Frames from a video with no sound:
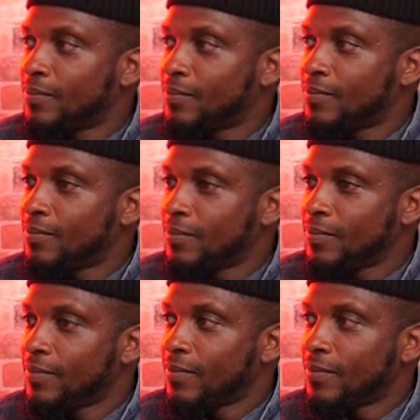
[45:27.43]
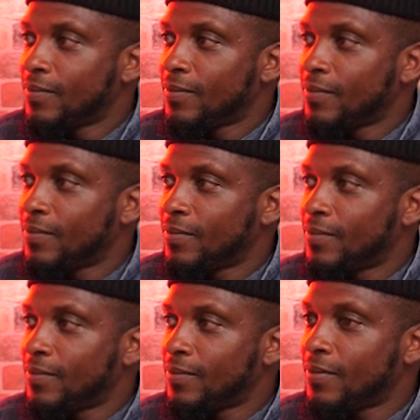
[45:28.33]

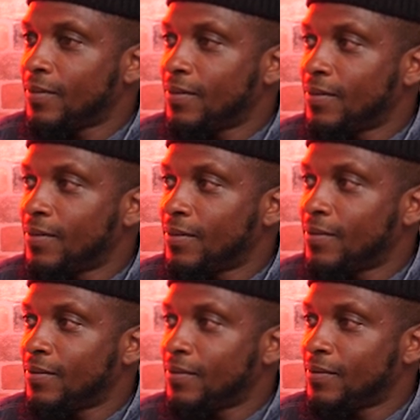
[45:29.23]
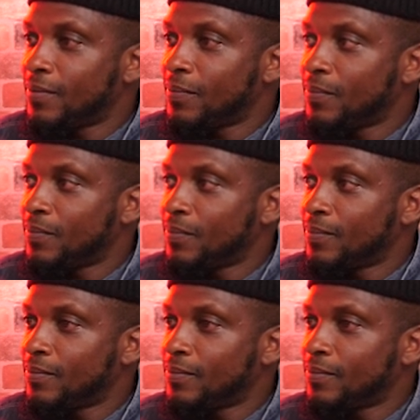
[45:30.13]

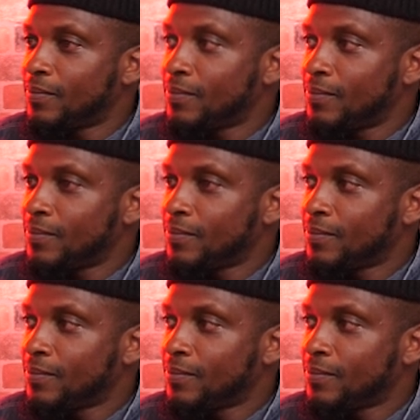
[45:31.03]
(not speaking)